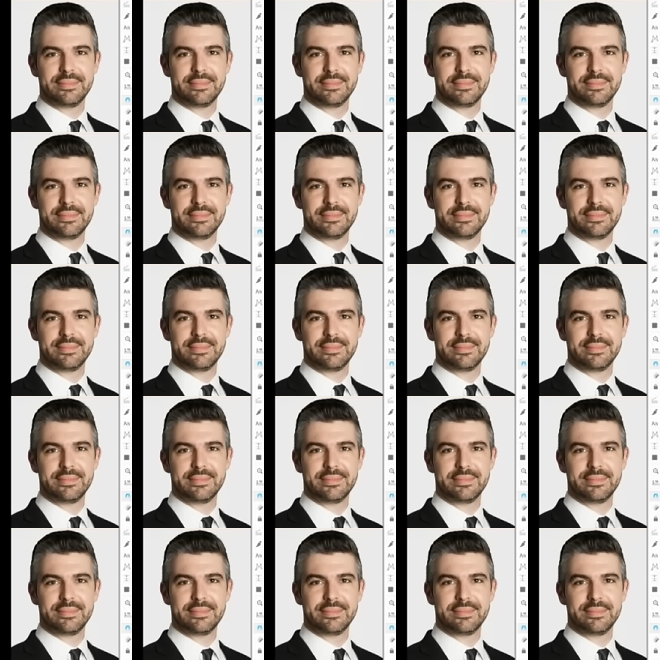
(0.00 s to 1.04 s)

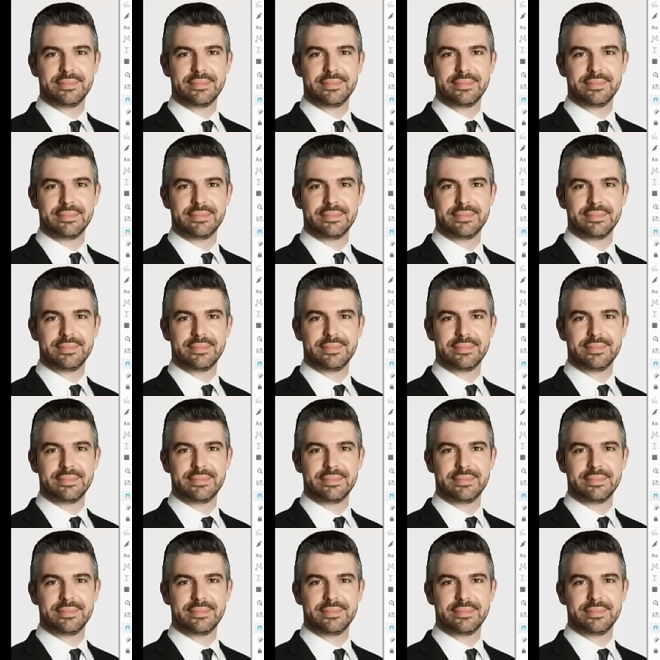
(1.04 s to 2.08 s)

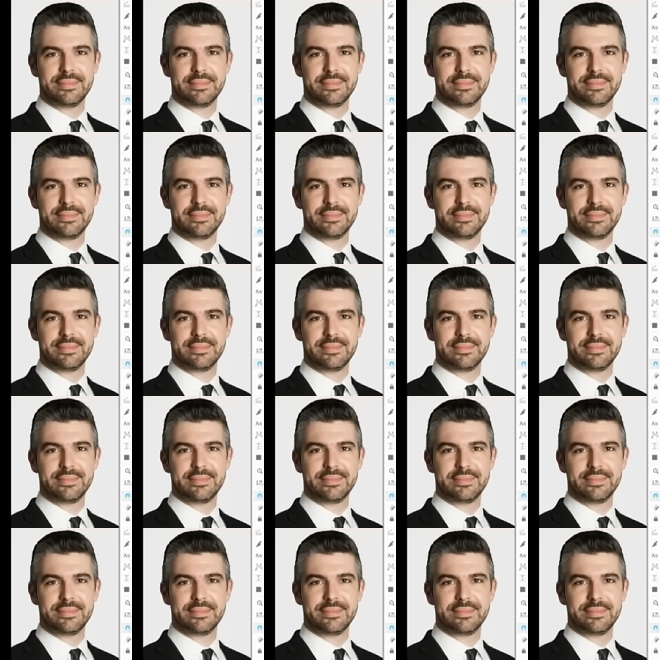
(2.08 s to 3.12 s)

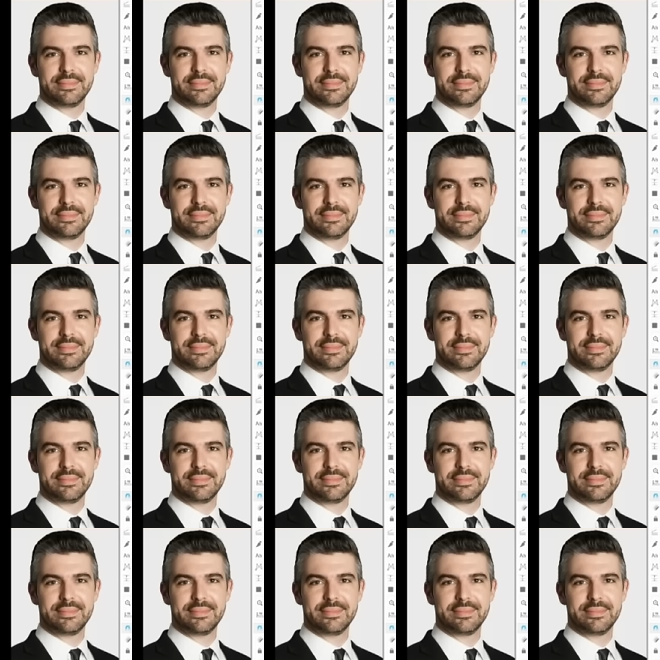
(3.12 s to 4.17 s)

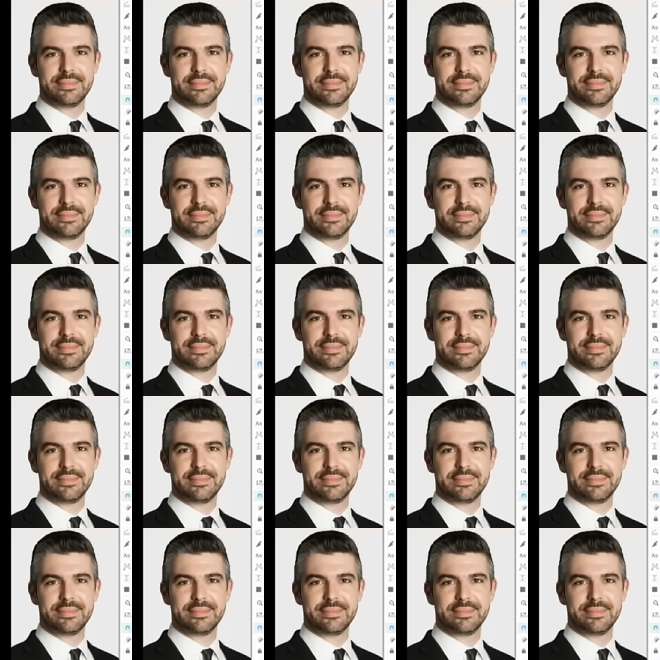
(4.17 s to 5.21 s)

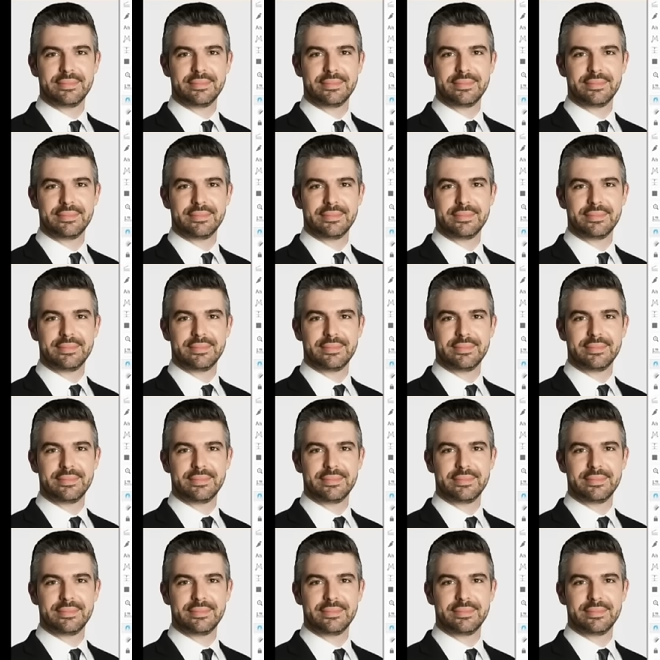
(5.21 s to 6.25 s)

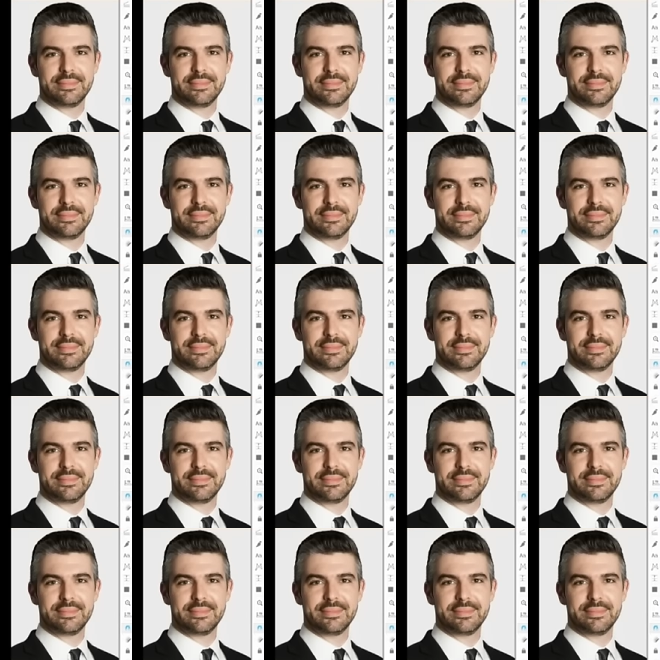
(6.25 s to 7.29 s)

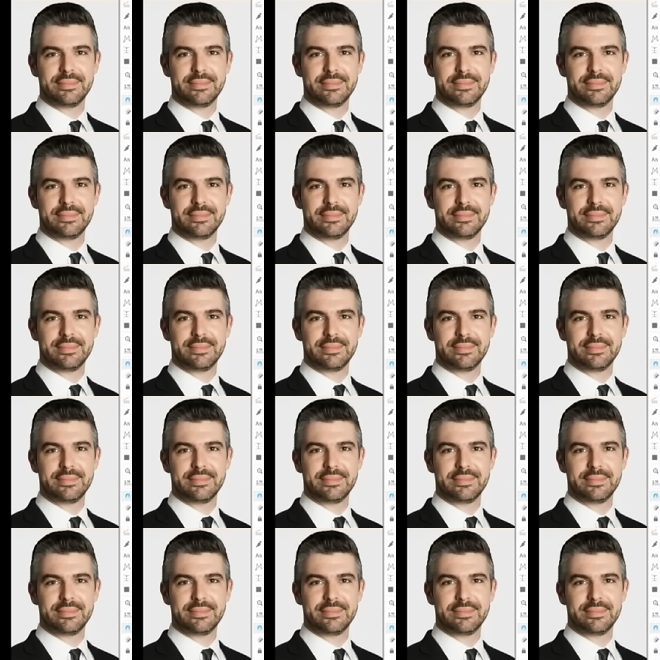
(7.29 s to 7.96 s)
[no speech]